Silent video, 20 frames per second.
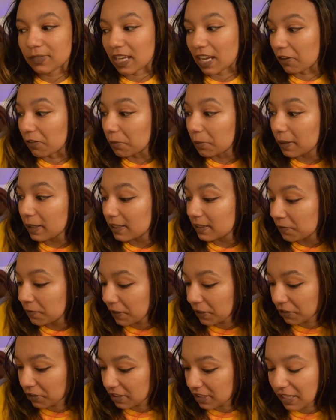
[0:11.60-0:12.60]
everybody
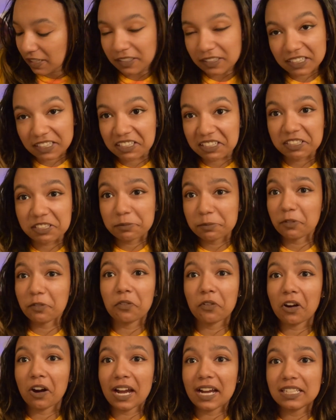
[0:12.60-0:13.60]
figures out things
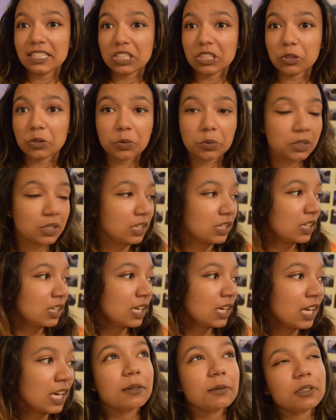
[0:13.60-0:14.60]
before I do.
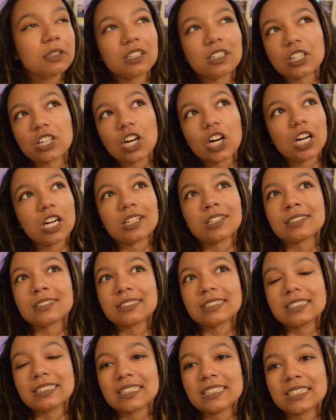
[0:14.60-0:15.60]
I'm going to
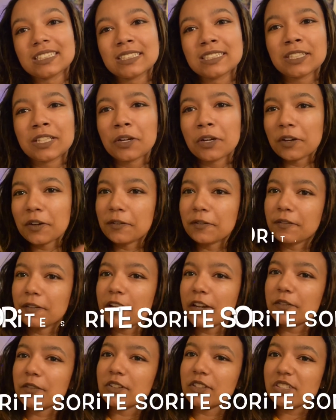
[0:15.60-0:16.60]
call it
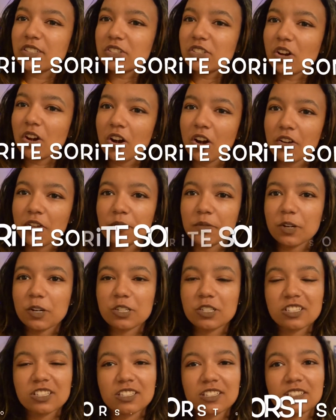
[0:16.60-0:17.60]
favorite song
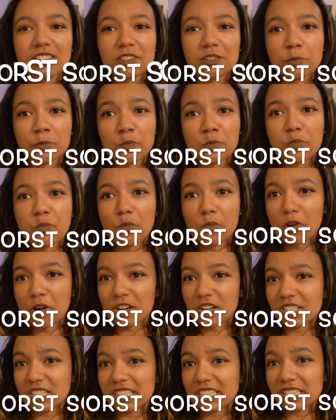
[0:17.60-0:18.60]
versus
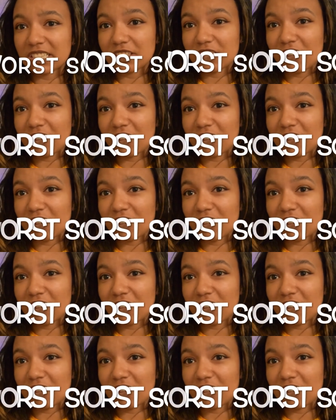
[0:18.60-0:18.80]
worst